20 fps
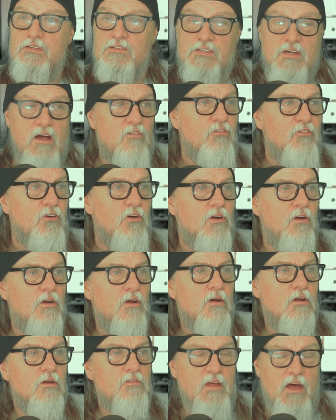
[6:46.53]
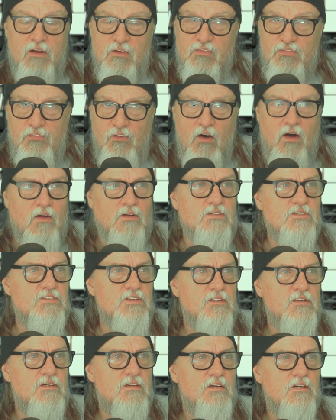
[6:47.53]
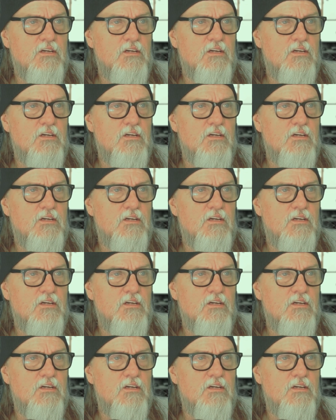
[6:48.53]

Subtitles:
to suffer. That is false.